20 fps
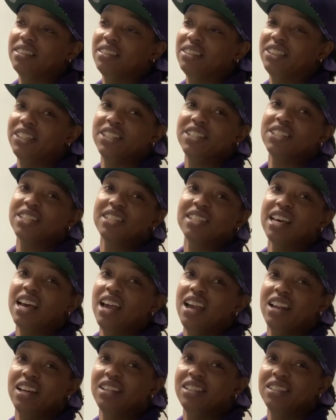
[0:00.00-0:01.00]
good
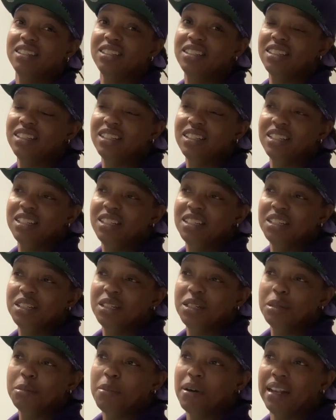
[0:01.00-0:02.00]
society.
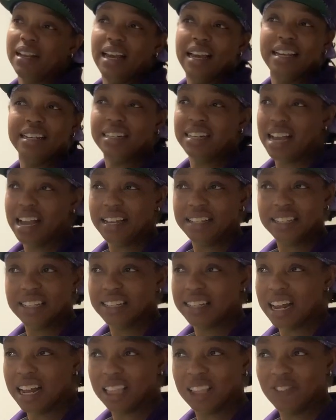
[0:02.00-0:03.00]
Polite and nice is
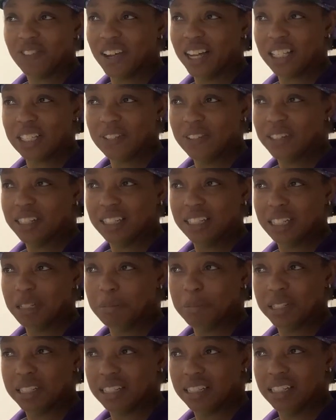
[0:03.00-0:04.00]
not the way to a good
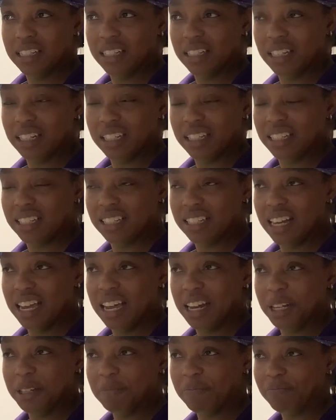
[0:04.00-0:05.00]

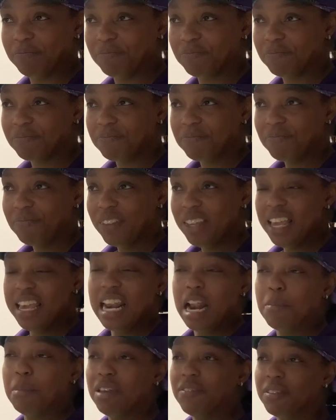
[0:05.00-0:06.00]
society. And
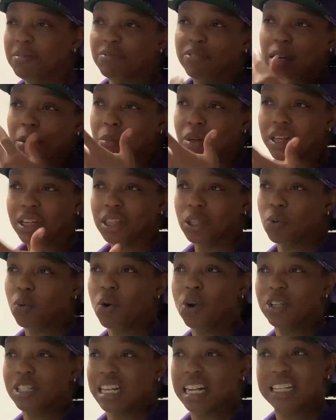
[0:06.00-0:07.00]
I'm even fumbling in the
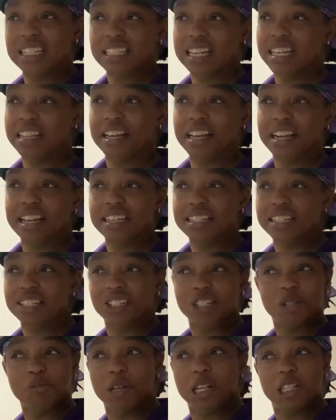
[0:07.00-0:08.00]
words that I say that because it
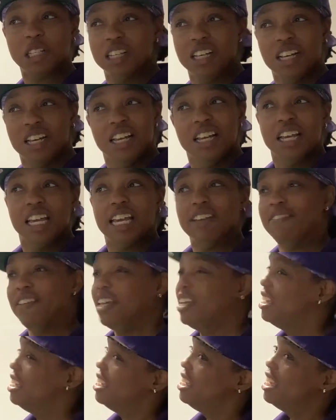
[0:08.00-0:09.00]
just makes it's
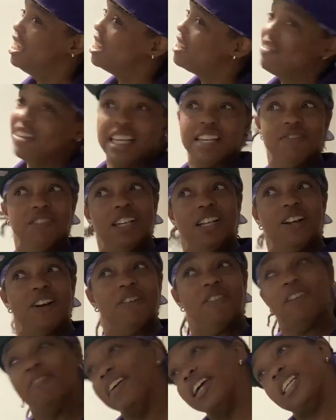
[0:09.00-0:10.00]
making
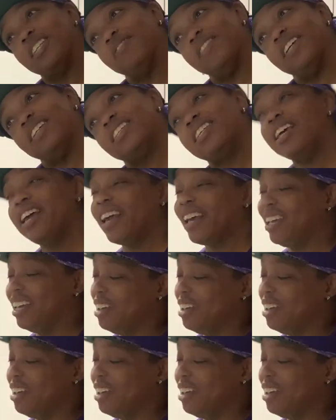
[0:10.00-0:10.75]
it makes me tick.